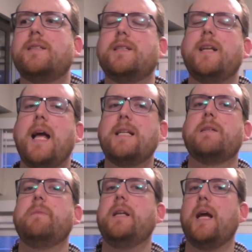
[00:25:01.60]
to the 9
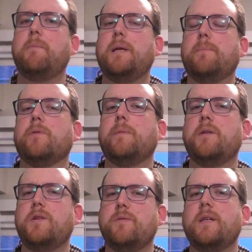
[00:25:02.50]
to Midnight people
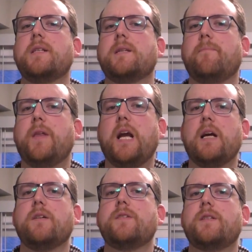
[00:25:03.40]
about doing something
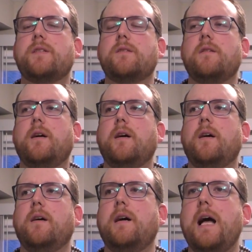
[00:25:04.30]
else.
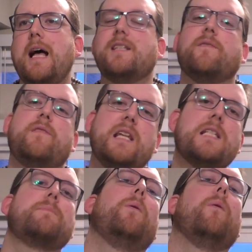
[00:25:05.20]
As of
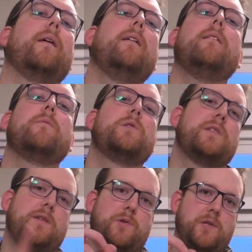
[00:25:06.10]
this point, which
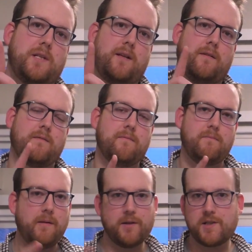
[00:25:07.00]
is interesting,
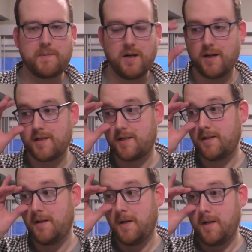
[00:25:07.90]
maybe I'll just be honest.
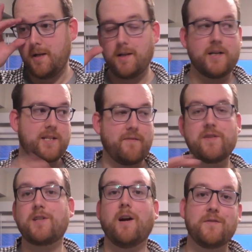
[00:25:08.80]
because there
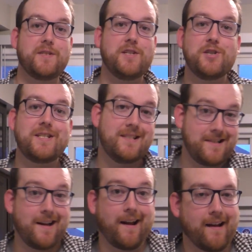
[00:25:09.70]
was a conversation
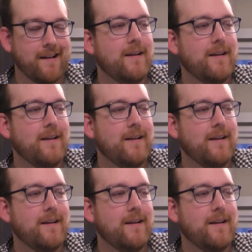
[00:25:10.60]
today.